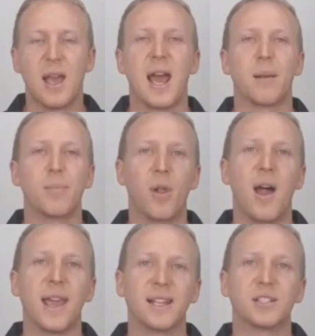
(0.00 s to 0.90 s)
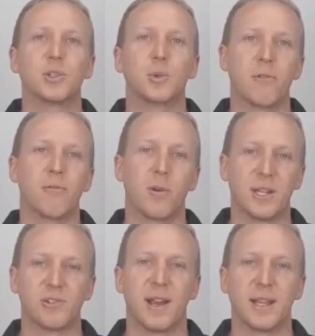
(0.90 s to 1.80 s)
and applying it to
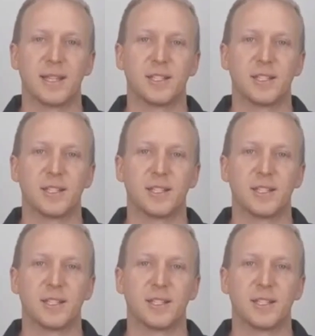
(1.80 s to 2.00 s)
aerobic training.